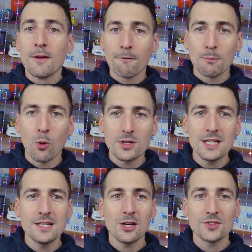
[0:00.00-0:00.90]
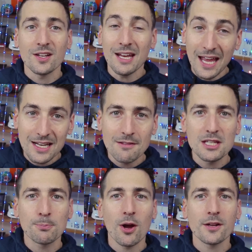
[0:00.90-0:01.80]
For more details on any of these
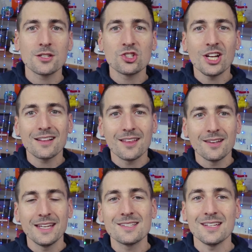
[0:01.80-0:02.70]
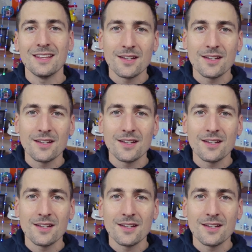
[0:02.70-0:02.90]
products, check the links in the